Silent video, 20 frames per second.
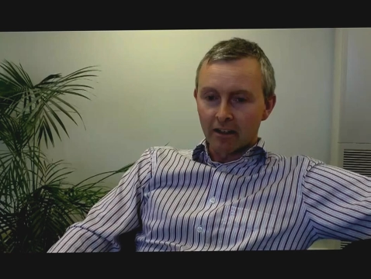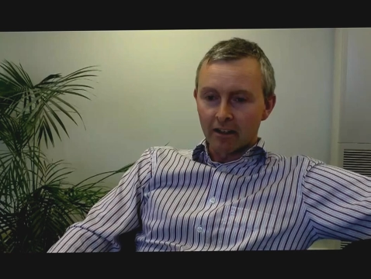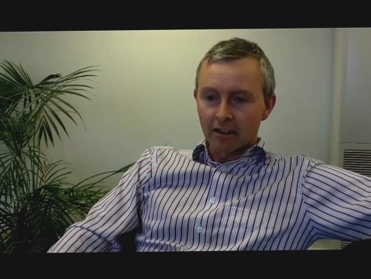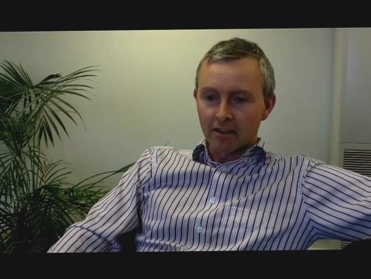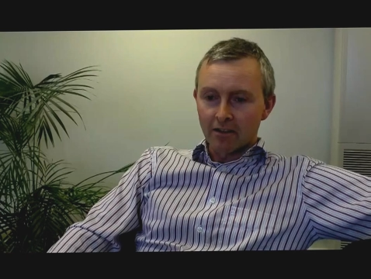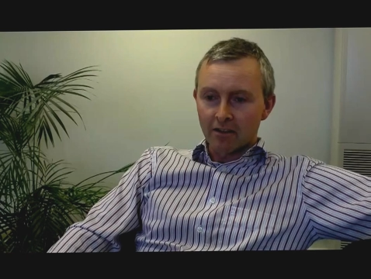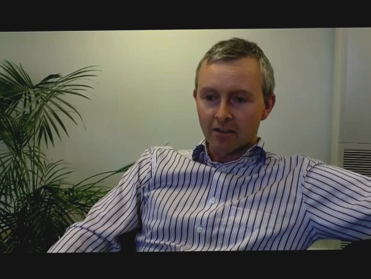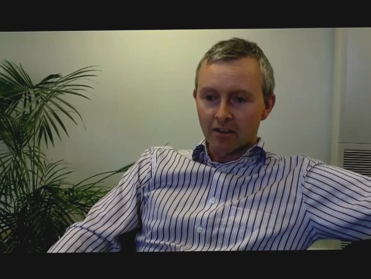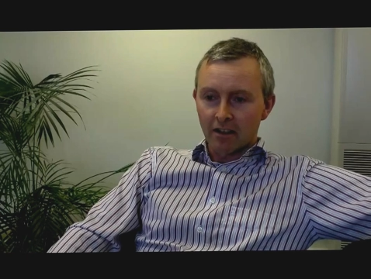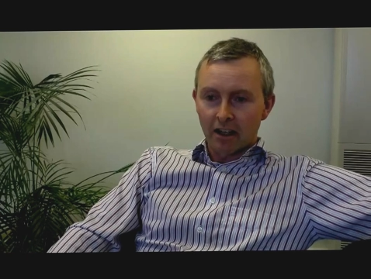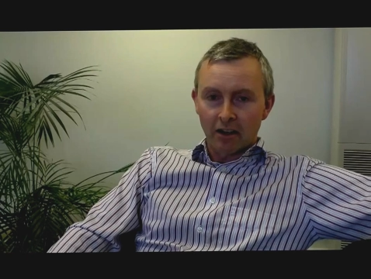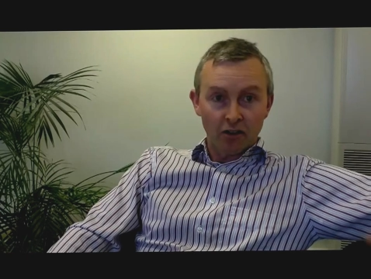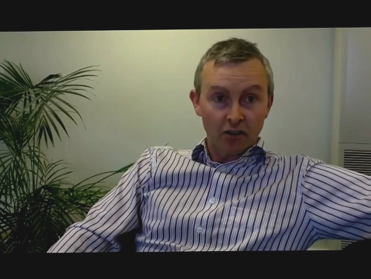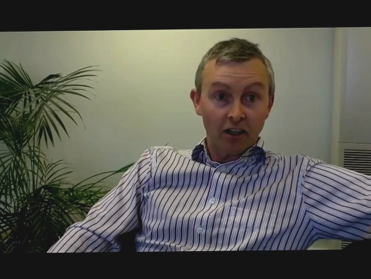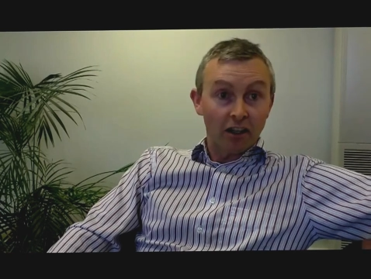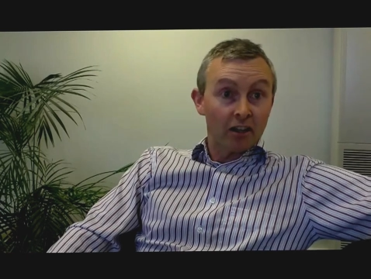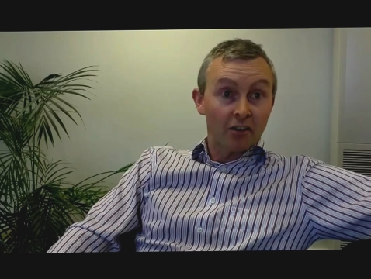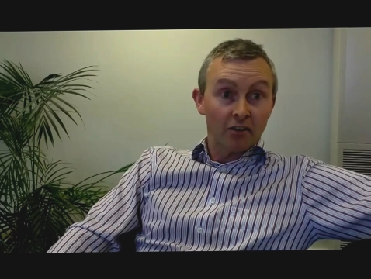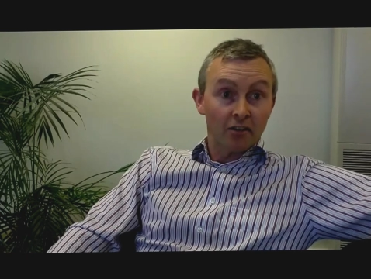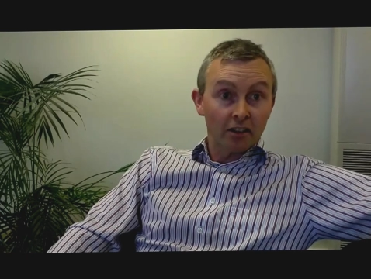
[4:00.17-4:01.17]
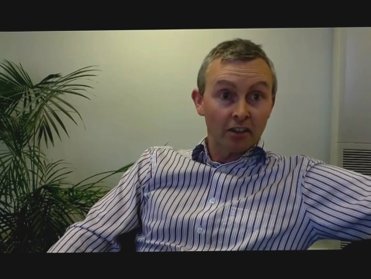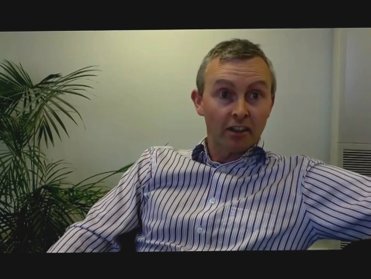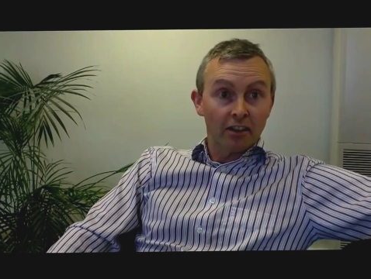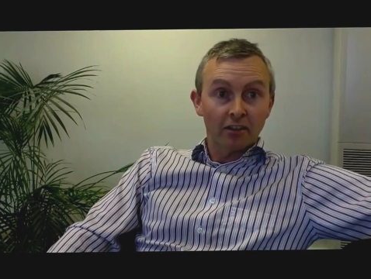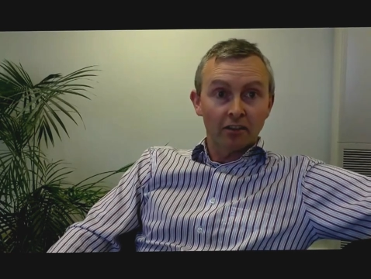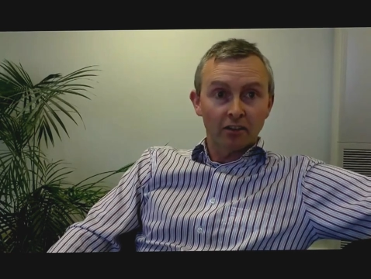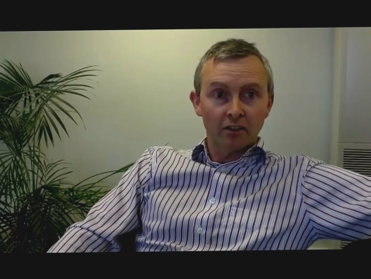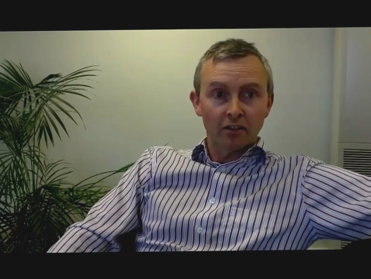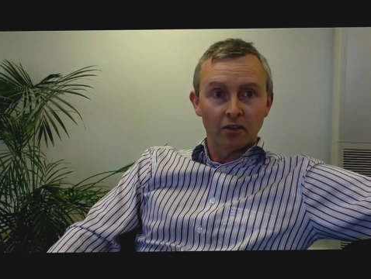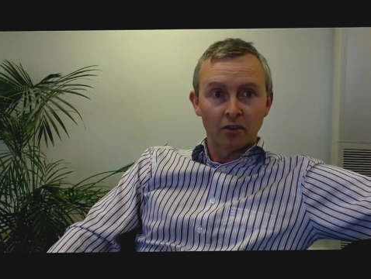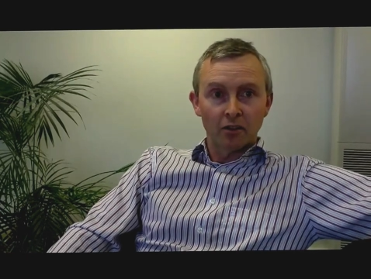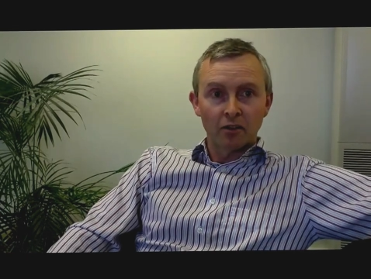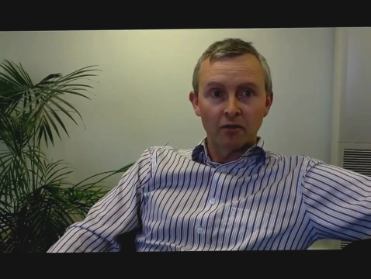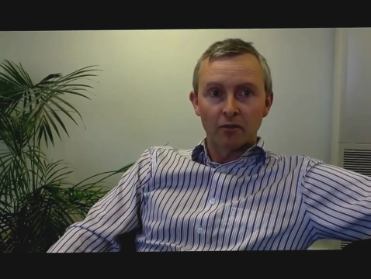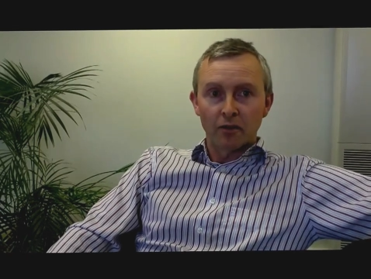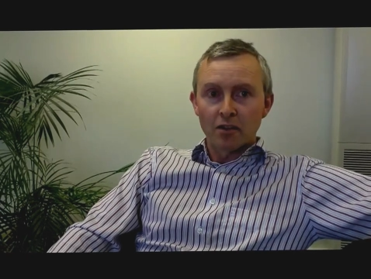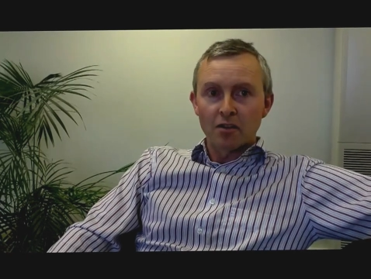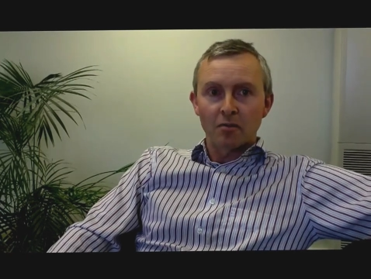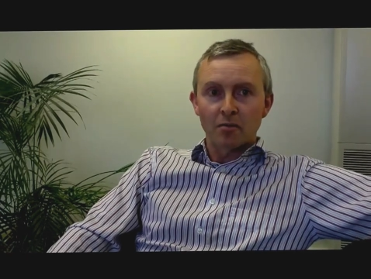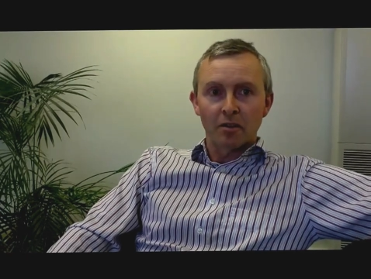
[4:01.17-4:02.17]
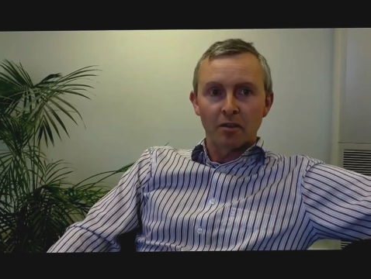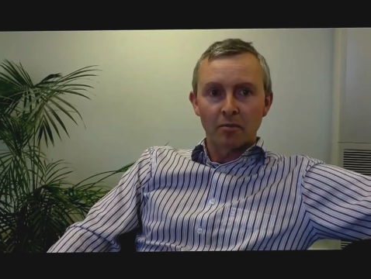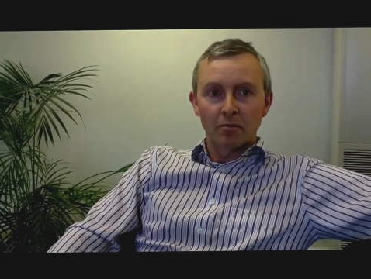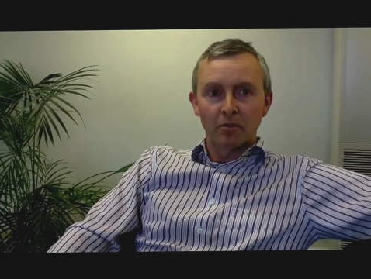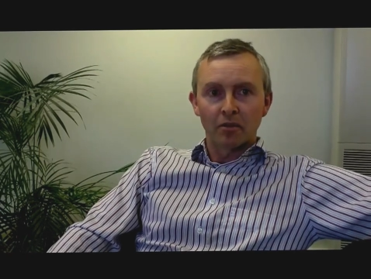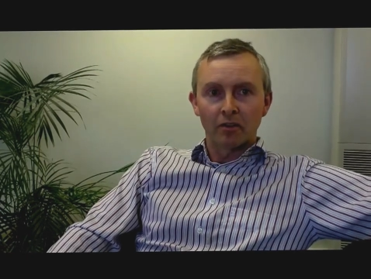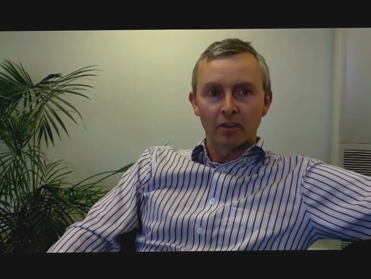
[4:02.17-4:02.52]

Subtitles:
it's our challenge, I guess, to convince people